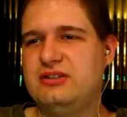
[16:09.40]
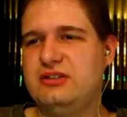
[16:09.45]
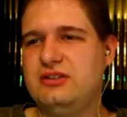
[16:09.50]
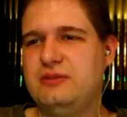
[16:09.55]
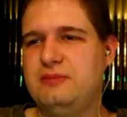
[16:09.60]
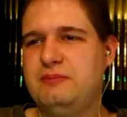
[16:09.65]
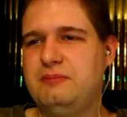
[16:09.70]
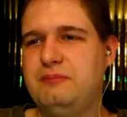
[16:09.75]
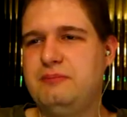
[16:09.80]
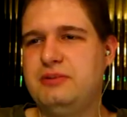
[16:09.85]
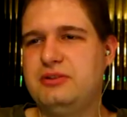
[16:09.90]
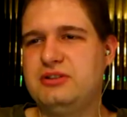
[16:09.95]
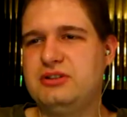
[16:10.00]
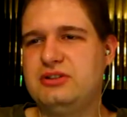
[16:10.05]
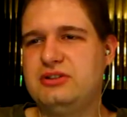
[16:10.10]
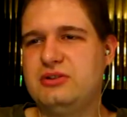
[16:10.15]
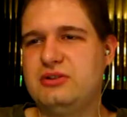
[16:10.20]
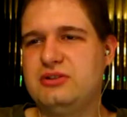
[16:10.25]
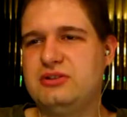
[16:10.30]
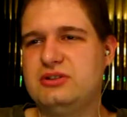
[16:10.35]
to push
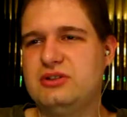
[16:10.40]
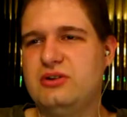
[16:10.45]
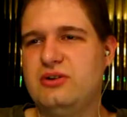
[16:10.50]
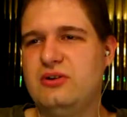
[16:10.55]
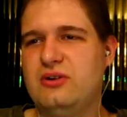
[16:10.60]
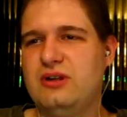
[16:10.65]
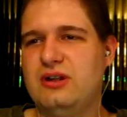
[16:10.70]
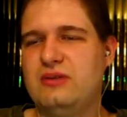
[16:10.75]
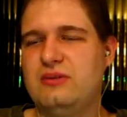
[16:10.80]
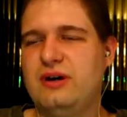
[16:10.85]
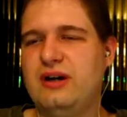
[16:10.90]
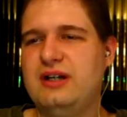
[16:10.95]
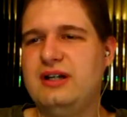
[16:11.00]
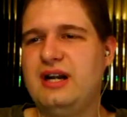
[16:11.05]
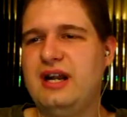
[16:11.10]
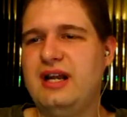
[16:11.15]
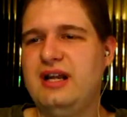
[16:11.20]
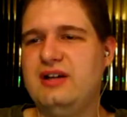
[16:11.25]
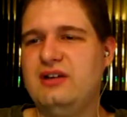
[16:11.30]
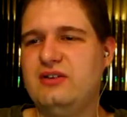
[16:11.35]
it towards the hole, and why did
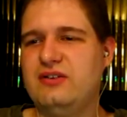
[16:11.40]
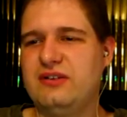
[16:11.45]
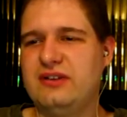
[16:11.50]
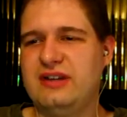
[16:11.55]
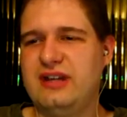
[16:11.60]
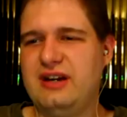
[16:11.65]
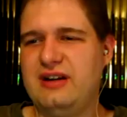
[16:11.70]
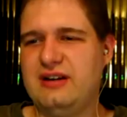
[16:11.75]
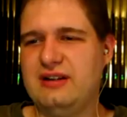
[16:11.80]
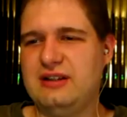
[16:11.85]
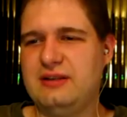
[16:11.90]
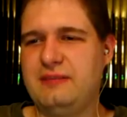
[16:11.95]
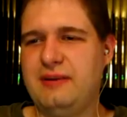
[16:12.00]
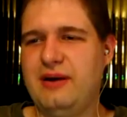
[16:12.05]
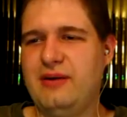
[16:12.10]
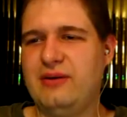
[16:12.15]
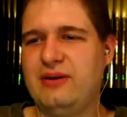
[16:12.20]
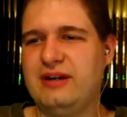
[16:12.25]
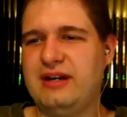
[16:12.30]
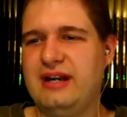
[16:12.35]
I hit over there on the
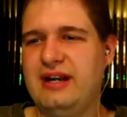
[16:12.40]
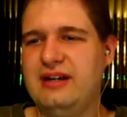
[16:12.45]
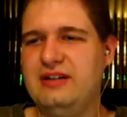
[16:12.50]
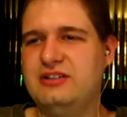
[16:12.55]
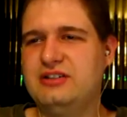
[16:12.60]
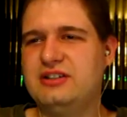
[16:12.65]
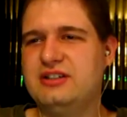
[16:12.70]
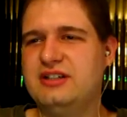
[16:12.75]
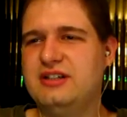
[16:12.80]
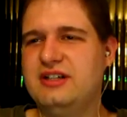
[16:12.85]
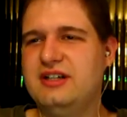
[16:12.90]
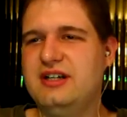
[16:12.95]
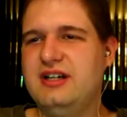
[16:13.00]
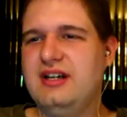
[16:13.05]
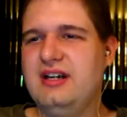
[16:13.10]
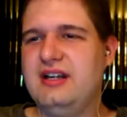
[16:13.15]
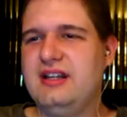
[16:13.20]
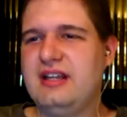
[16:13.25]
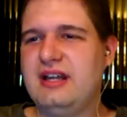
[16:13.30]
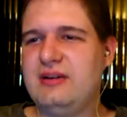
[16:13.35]
power gauge?
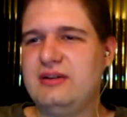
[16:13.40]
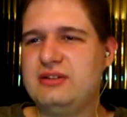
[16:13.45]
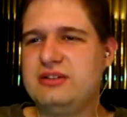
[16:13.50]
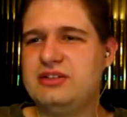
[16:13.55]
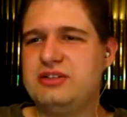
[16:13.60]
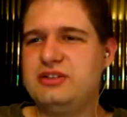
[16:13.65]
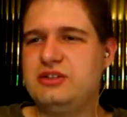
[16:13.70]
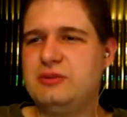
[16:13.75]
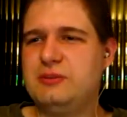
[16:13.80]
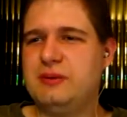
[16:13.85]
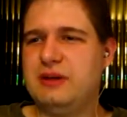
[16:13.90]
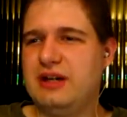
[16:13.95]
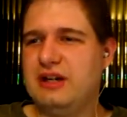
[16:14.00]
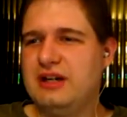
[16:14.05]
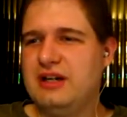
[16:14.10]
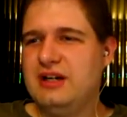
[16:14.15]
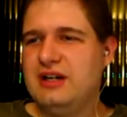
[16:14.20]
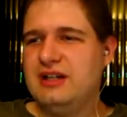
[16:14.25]
That was stupid!